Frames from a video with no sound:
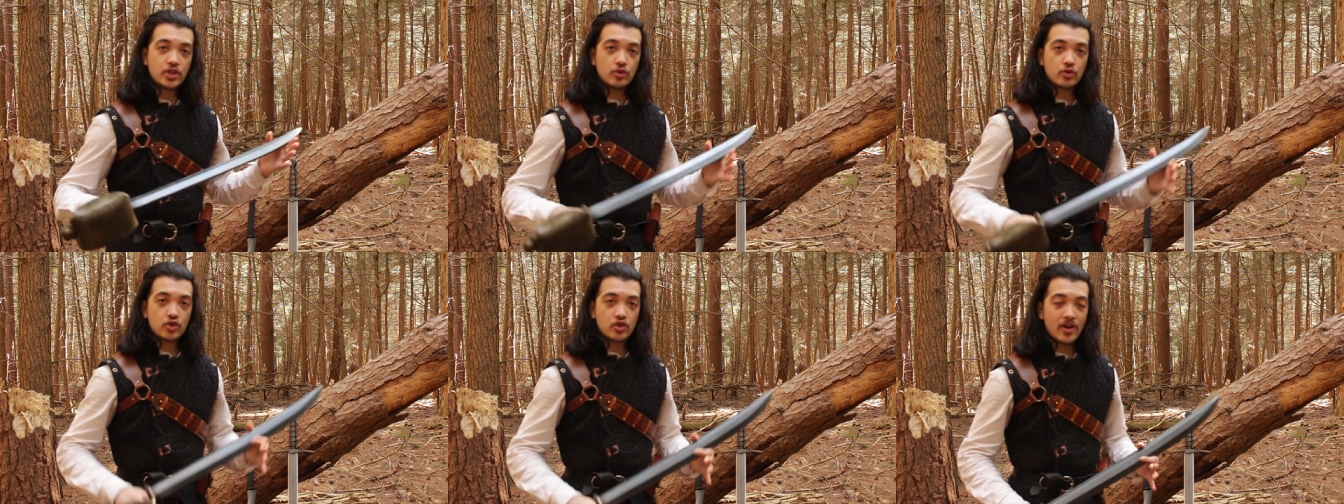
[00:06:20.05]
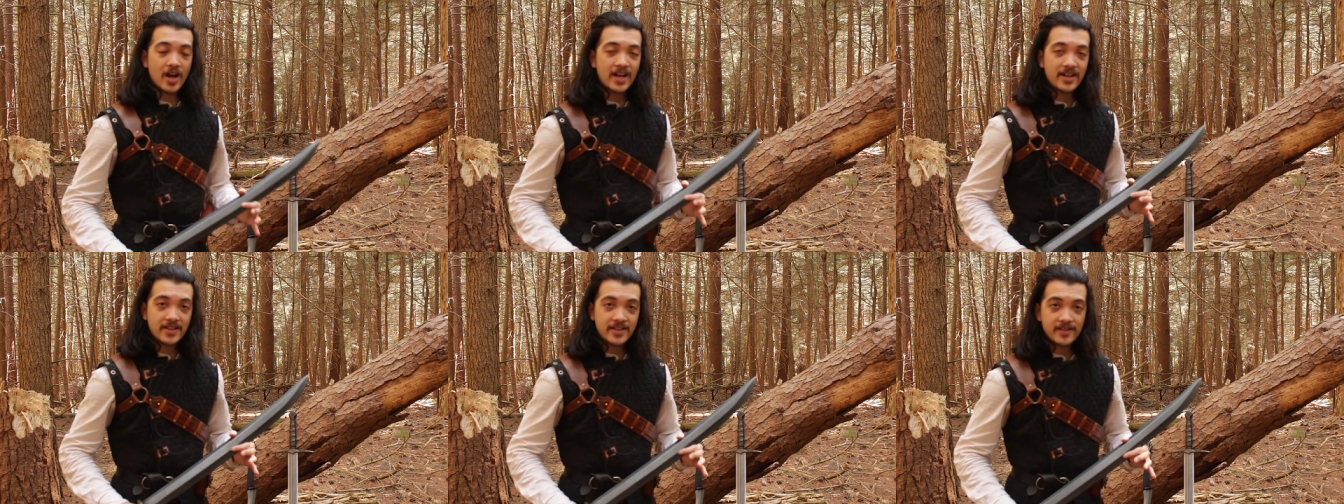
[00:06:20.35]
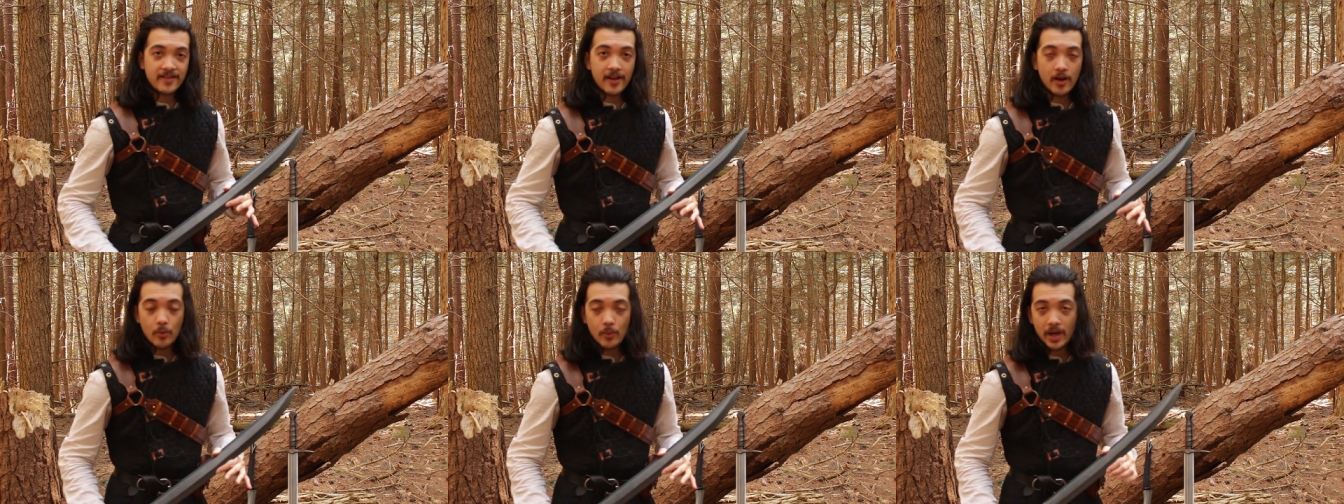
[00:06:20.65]
you try to
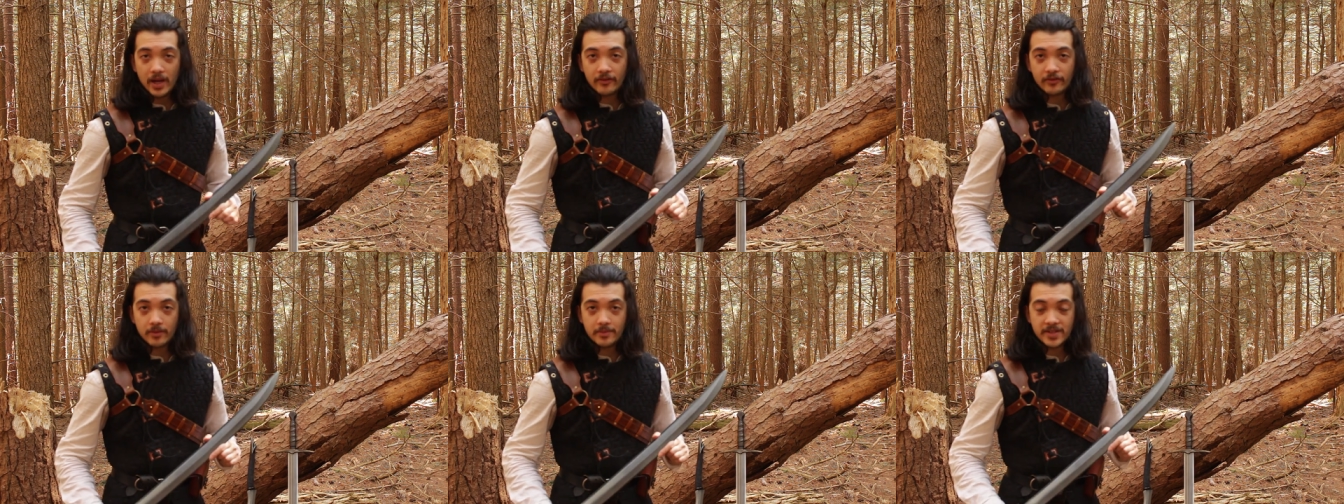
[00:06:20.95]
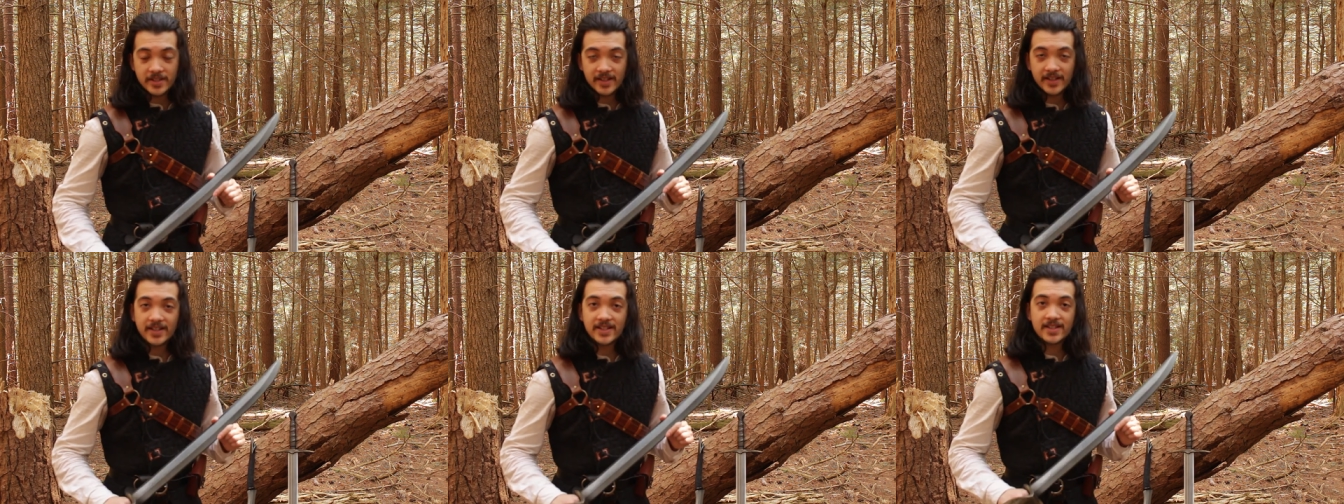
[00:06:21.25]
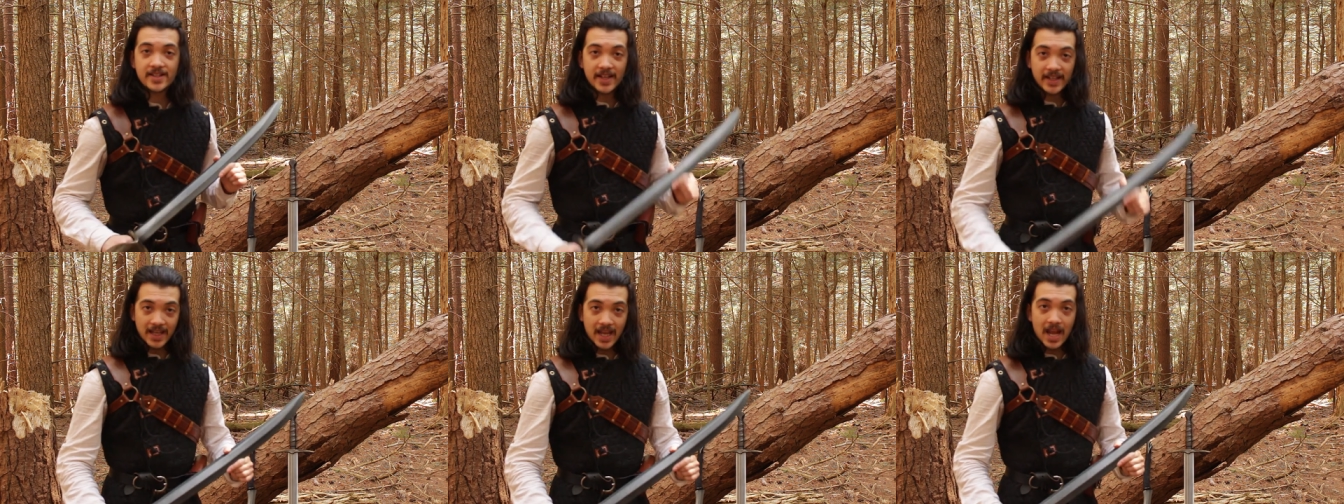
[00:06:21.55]
stay away from
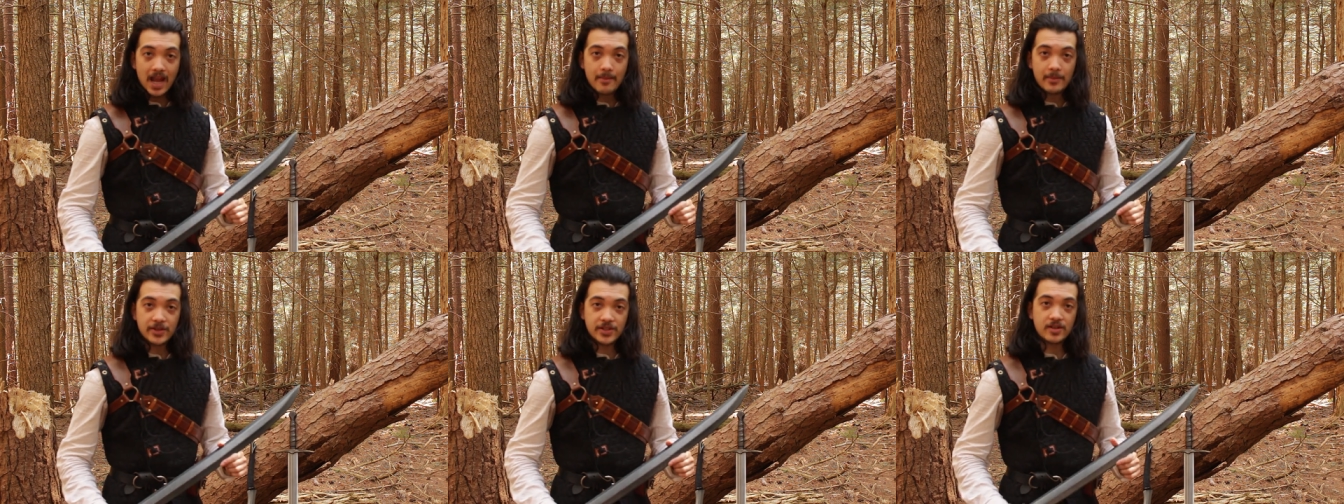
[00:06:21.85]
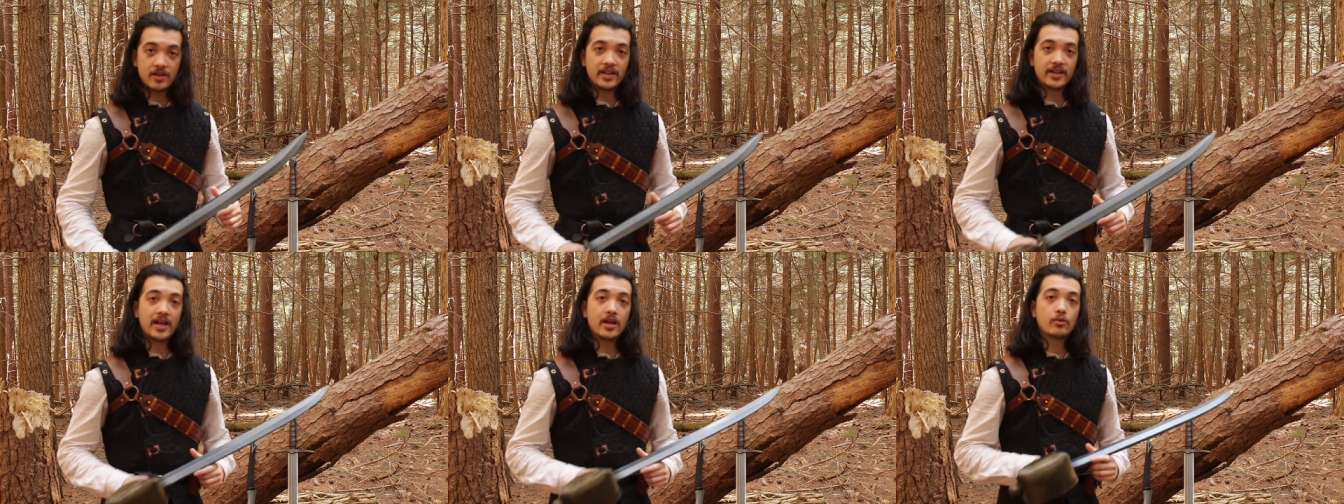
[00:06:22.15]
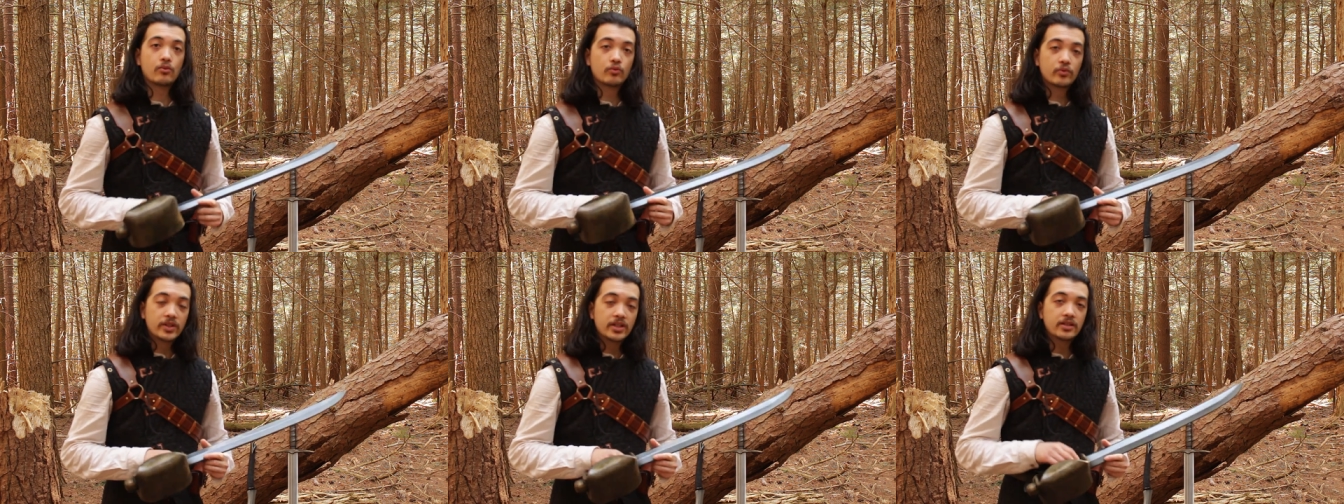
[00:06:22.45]
sites like Amazon
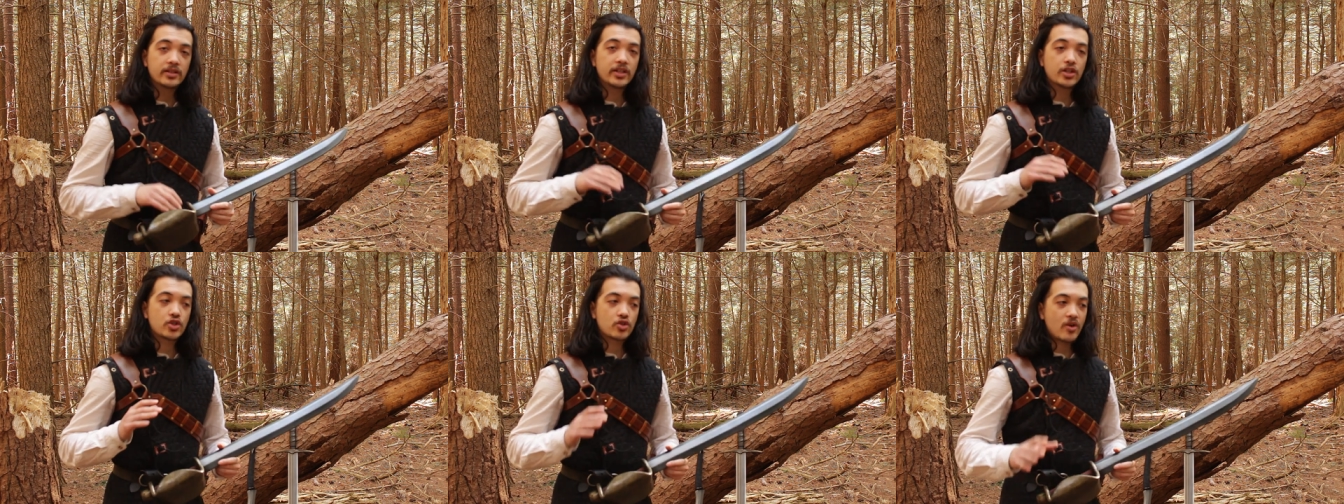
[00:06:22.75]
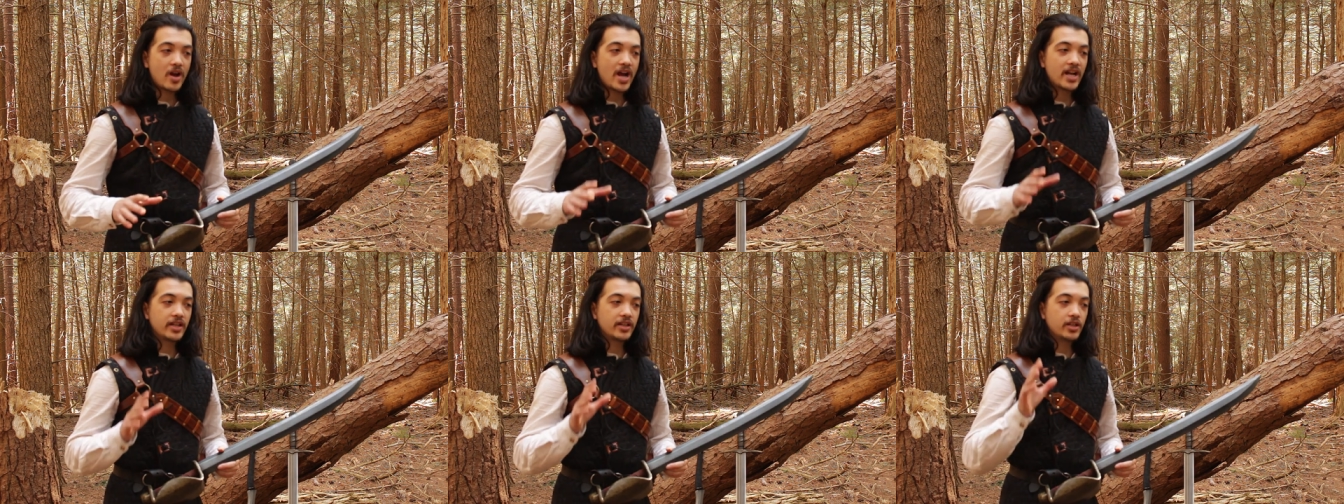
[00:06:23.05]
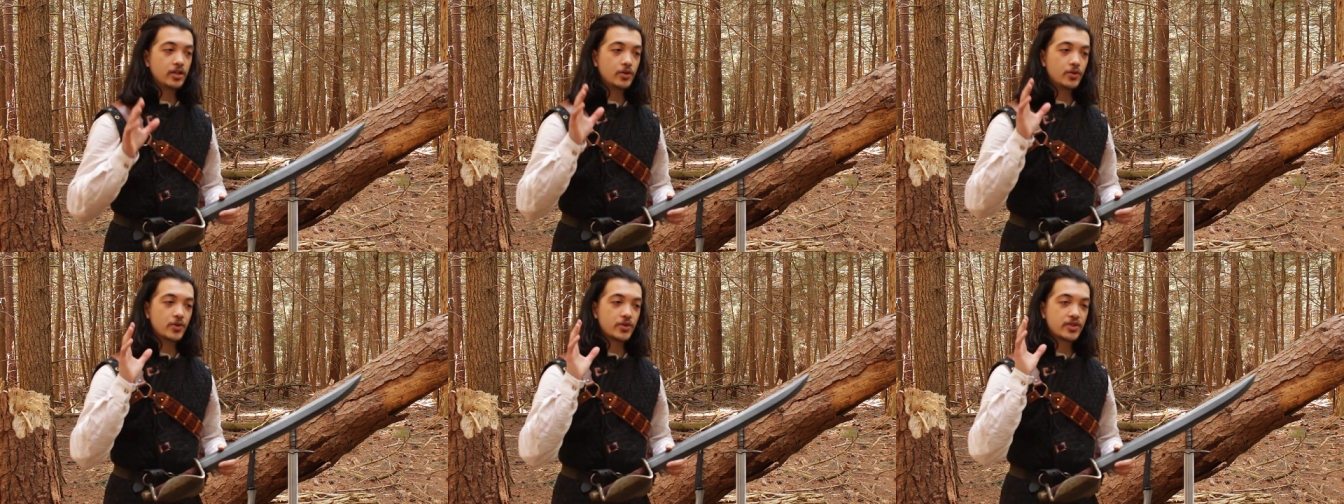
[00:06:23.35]
and really try to
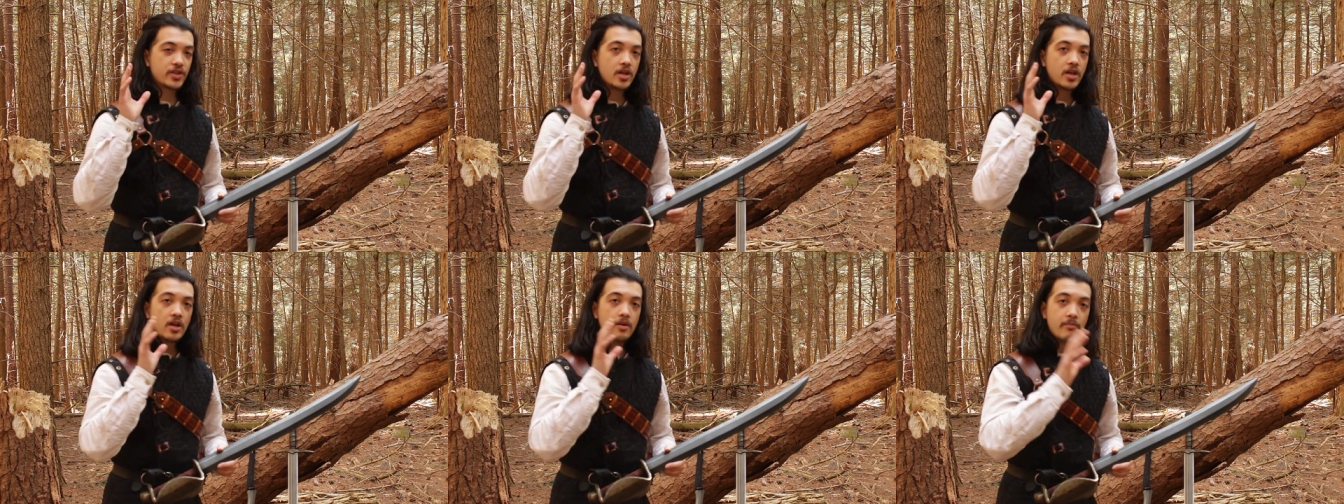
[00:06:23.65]
use